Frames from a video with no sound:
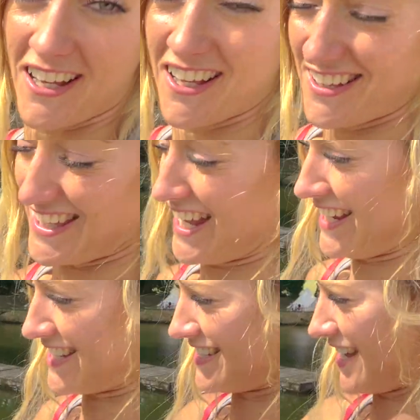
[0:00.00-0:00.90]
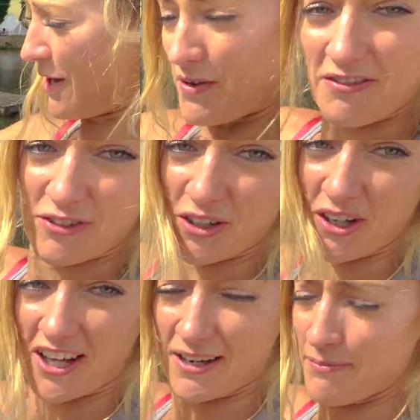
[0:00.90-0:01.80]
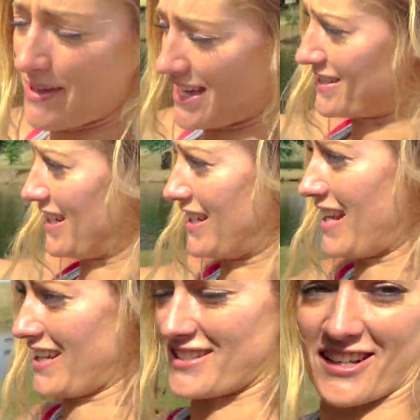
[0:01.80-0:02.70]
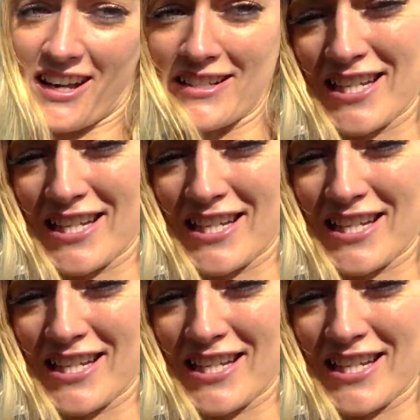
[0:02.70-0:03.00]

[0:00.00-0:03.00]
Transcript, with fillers: that I can say. We've got an amazing lakeside